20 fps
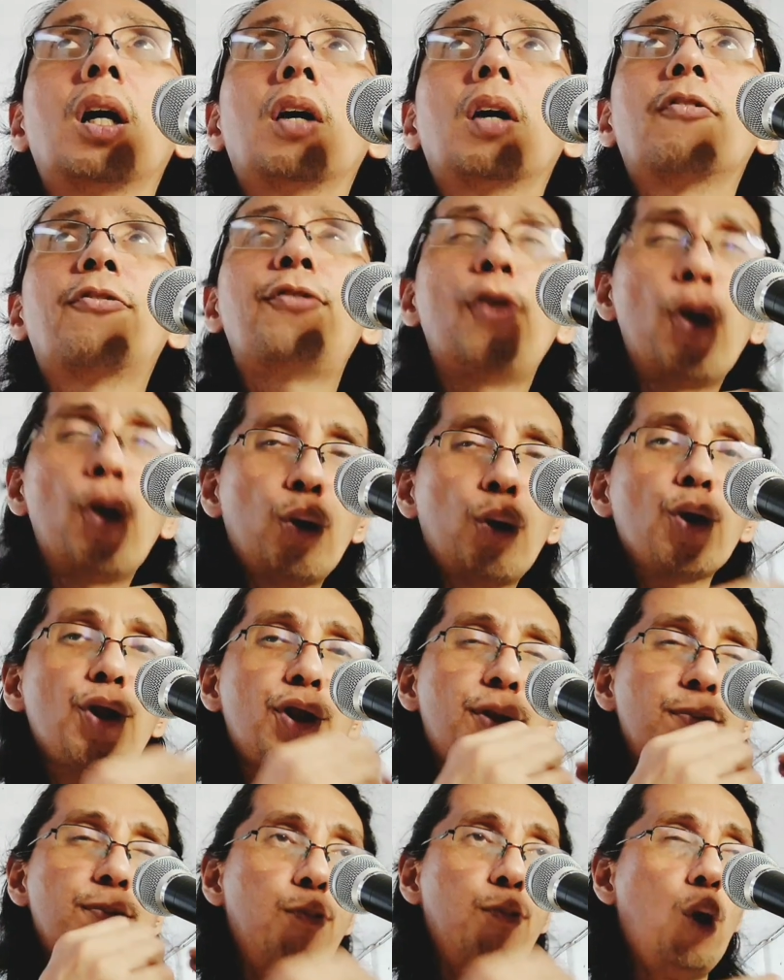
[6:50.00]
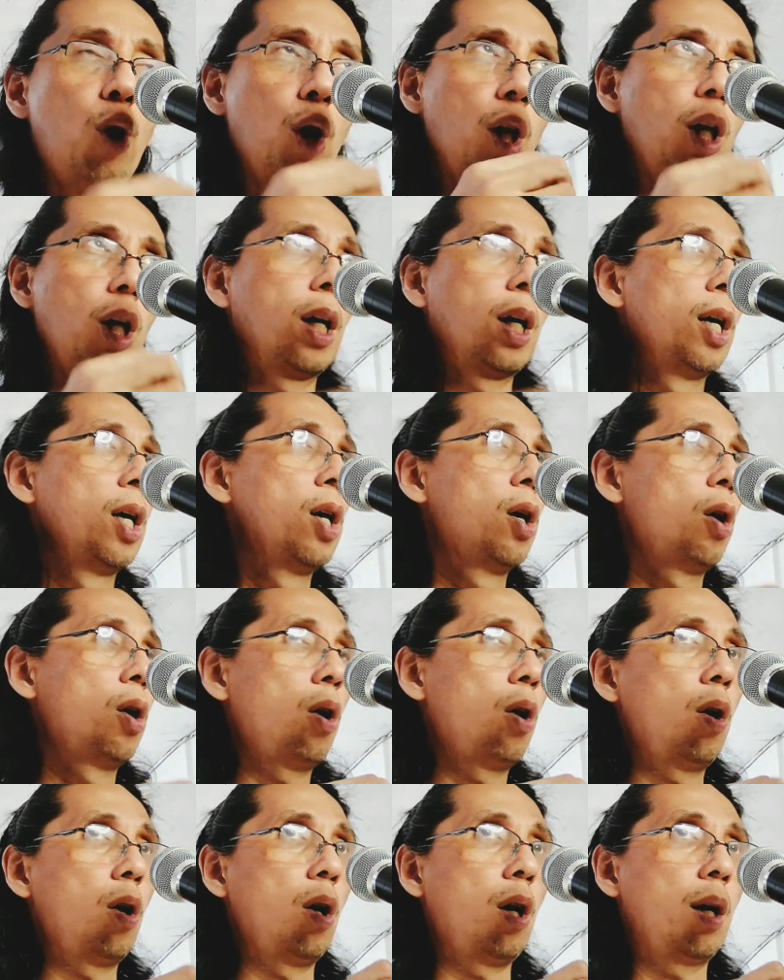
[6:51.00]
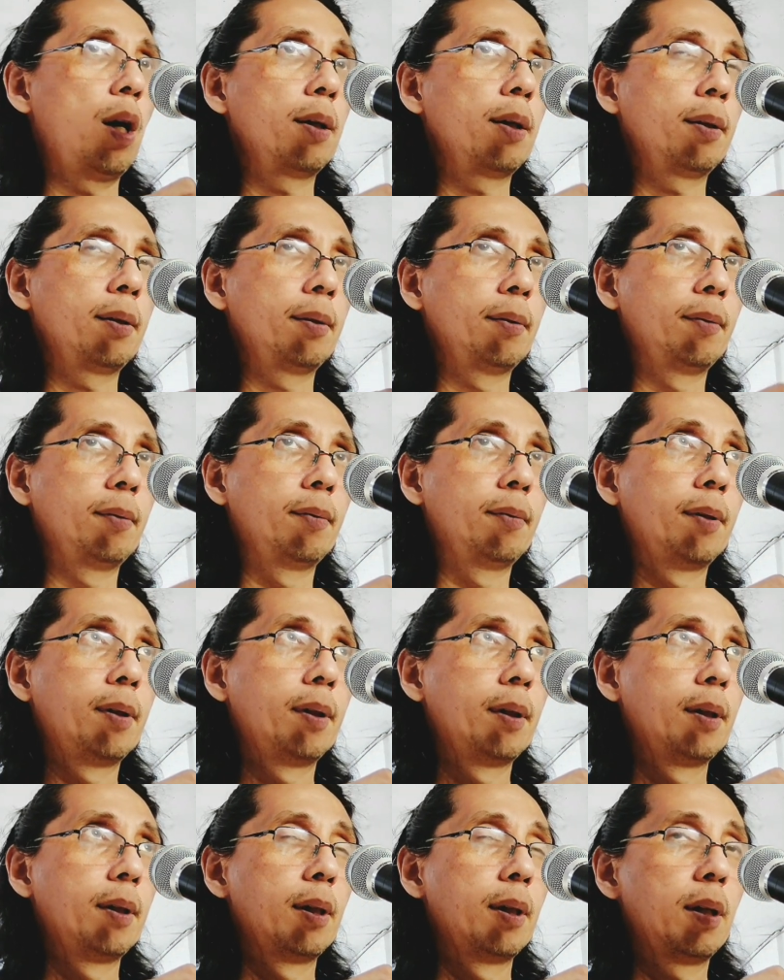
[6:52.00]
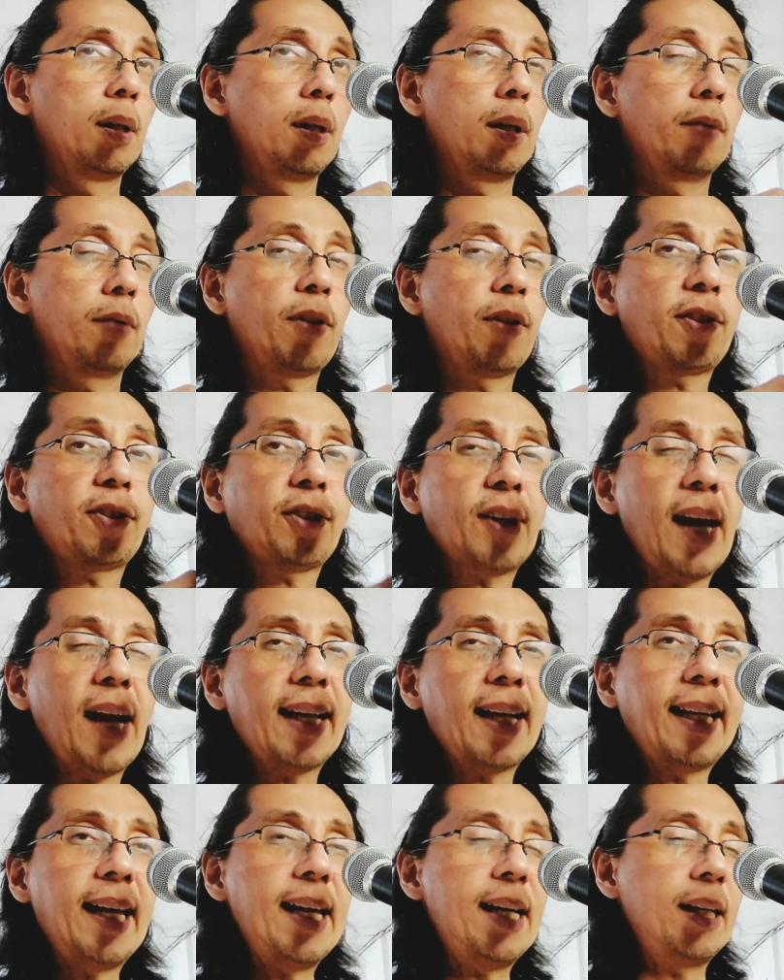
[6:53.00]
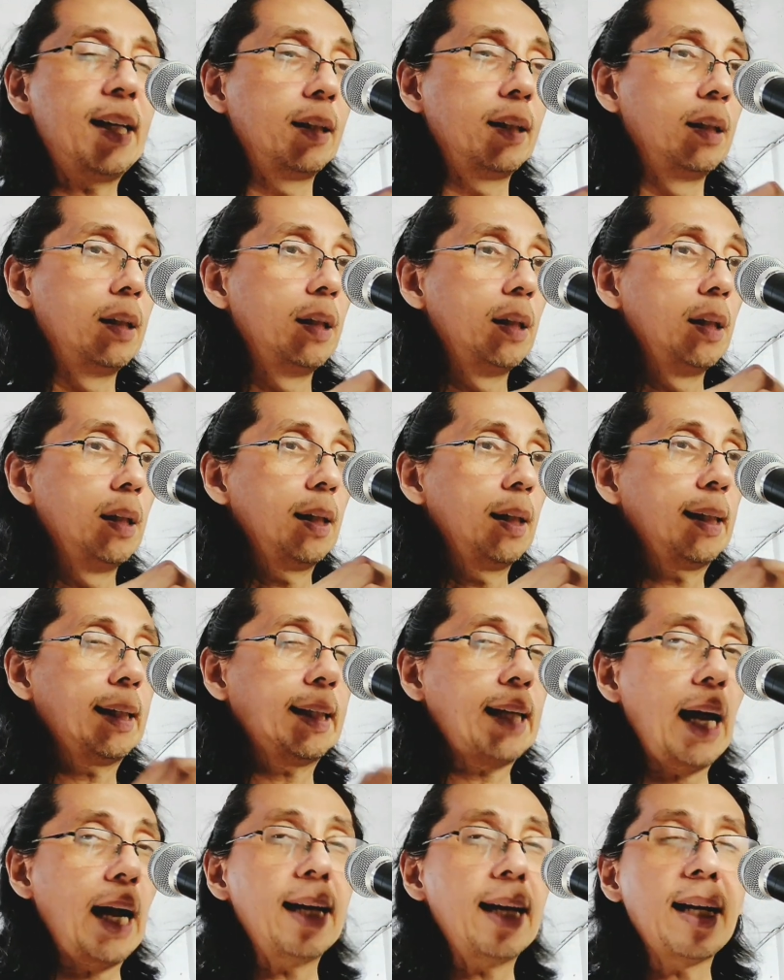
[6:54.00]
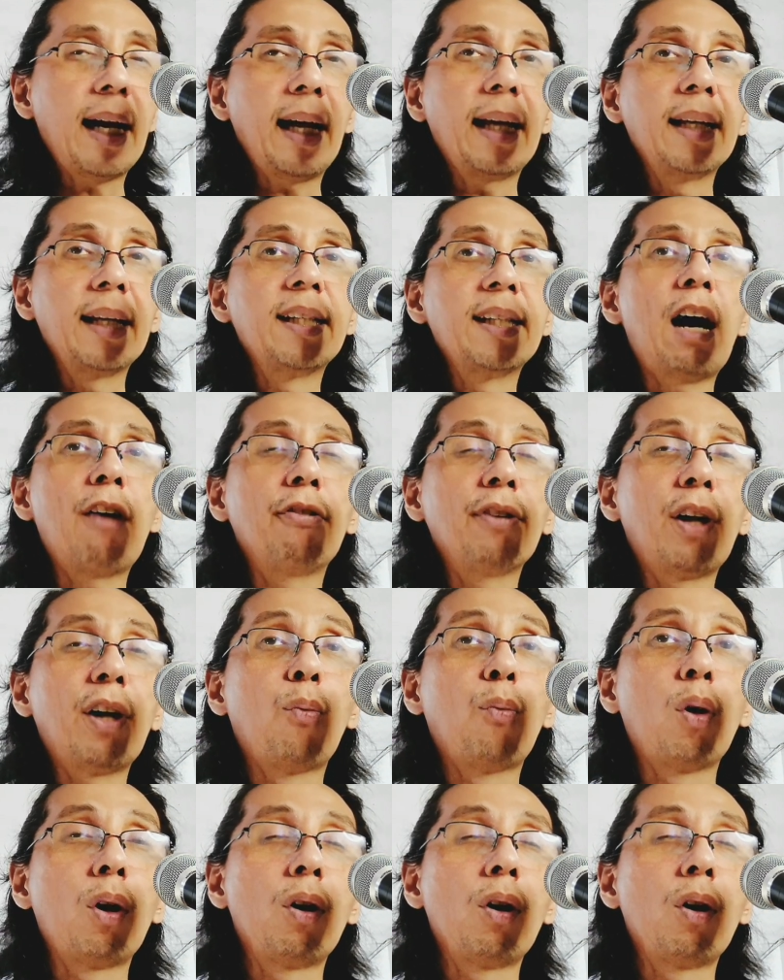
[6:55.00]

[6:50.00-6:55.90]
focused more on the trekking Kaina and Yaona